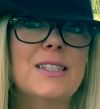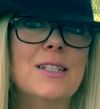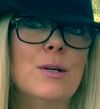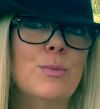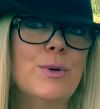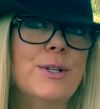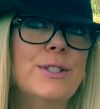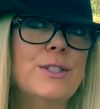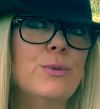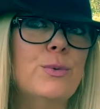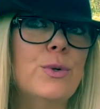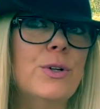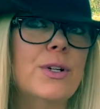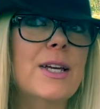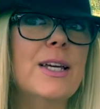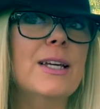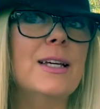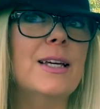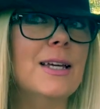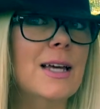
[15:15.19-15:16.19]
someone is
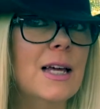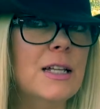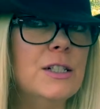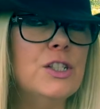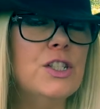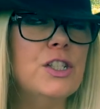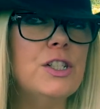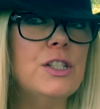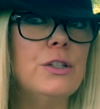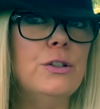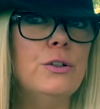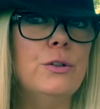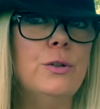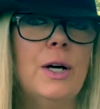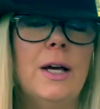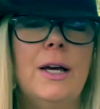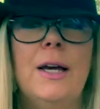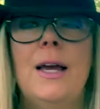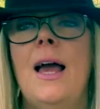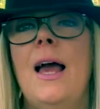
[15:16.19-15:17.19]
working against you,
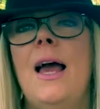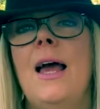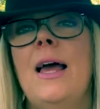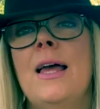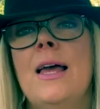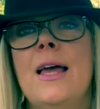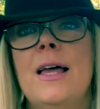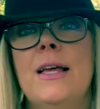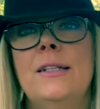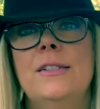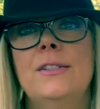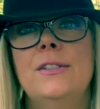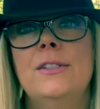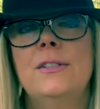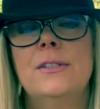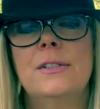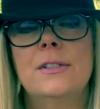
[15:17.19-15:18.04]
and